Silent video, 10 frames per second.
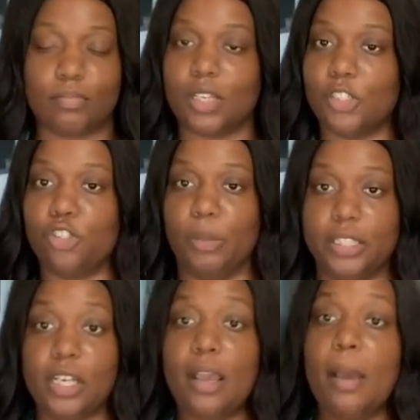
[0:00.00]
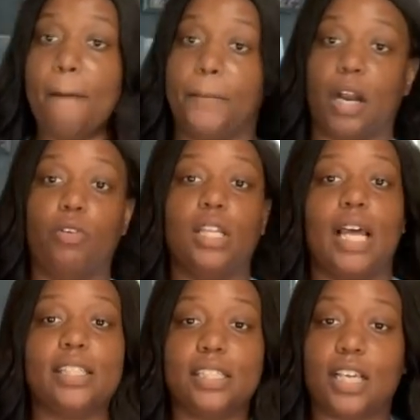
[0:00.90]
it's too much. But I really
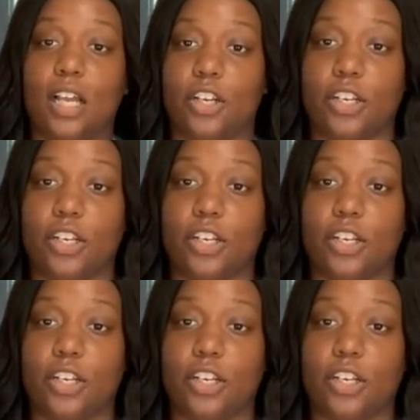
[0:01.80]
like this color.